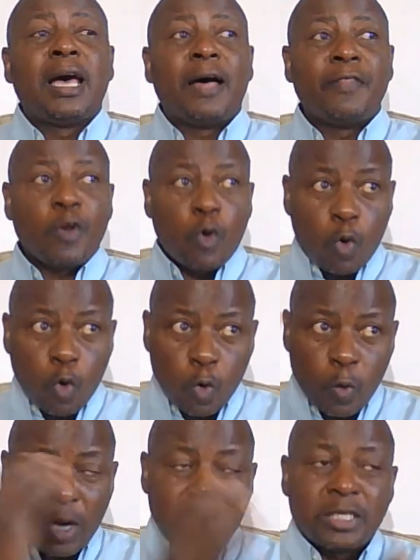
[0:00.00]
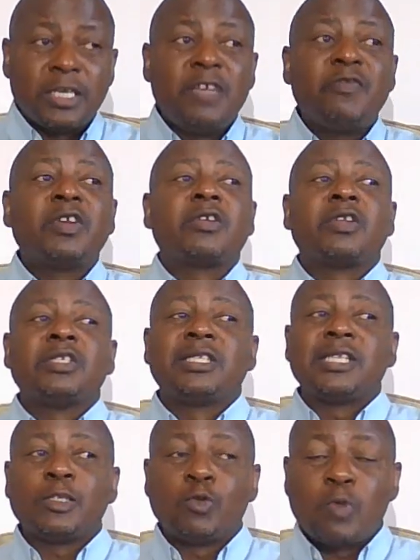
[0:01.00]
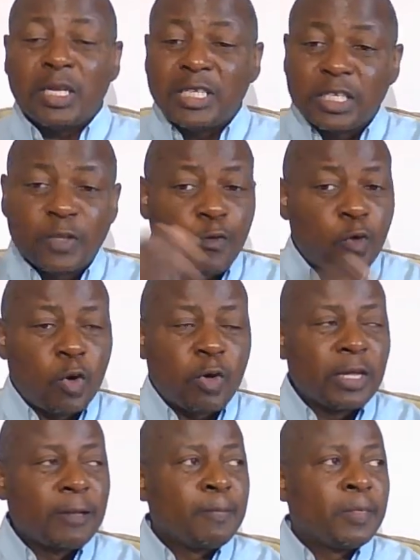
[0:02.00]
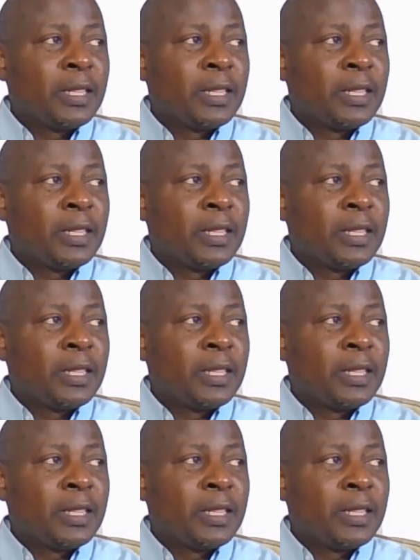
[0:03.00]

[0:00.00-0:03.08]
and the whole world, even Christians, we are just following